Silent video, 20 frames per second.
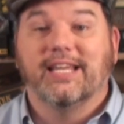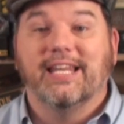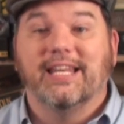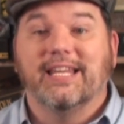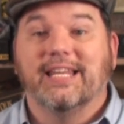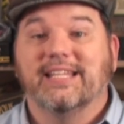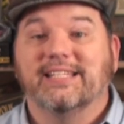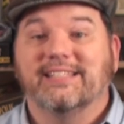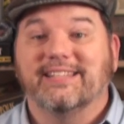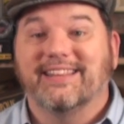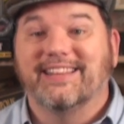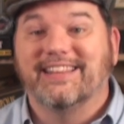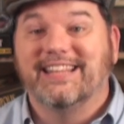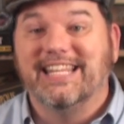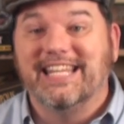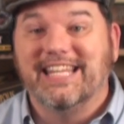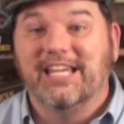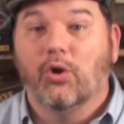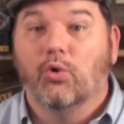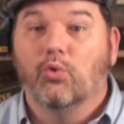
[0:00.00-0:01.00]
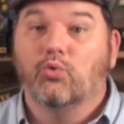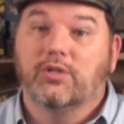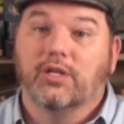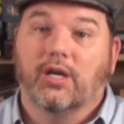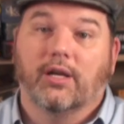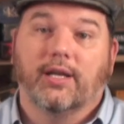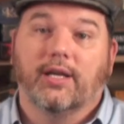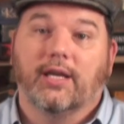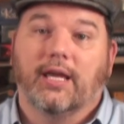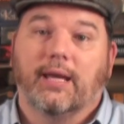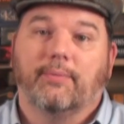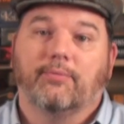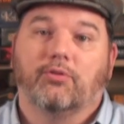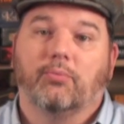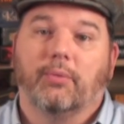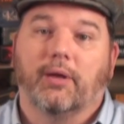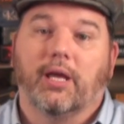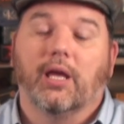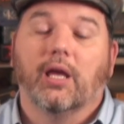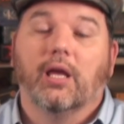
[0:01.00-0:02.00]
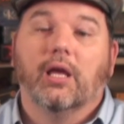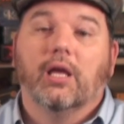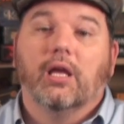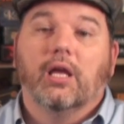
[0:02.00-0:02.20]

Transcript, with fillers: it is the whodunit game to me.